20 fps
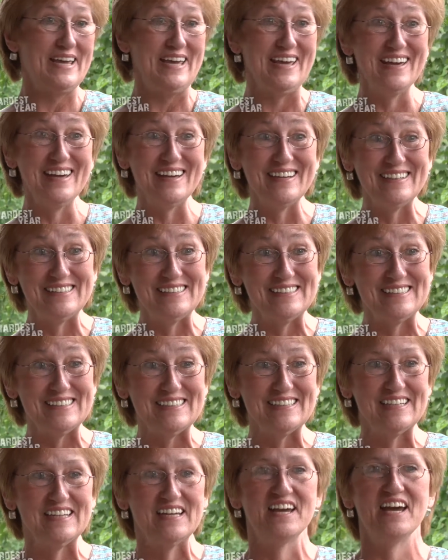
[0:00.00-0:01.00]
kids
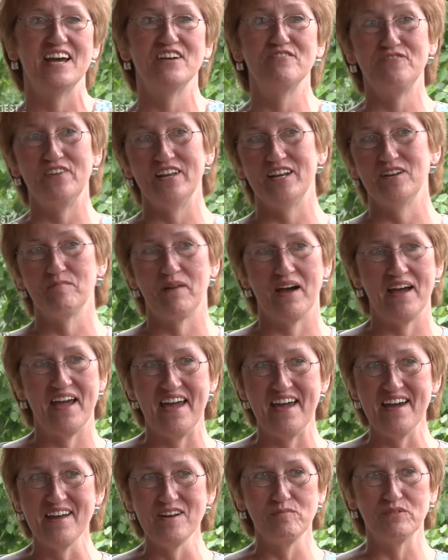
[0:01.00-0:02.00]
and feeding my
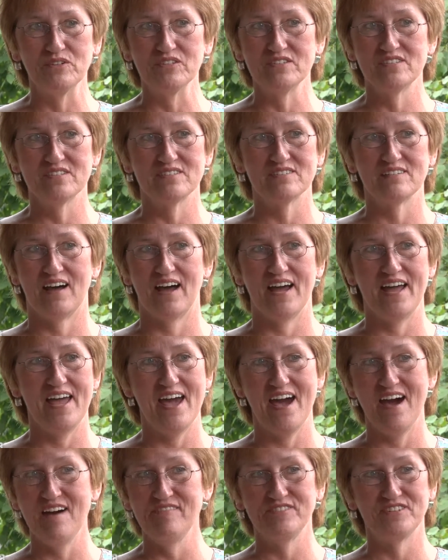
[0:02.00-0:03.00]
animals, I
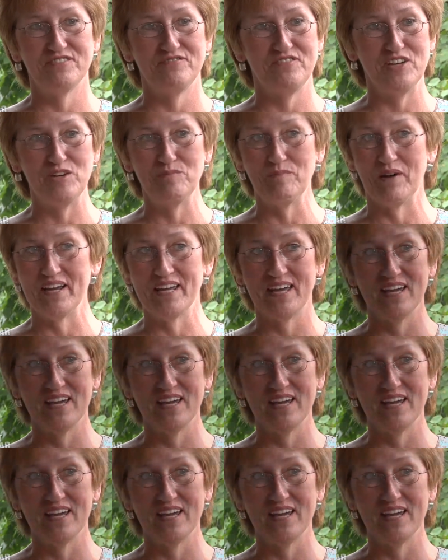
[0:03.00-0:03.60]
have to feed my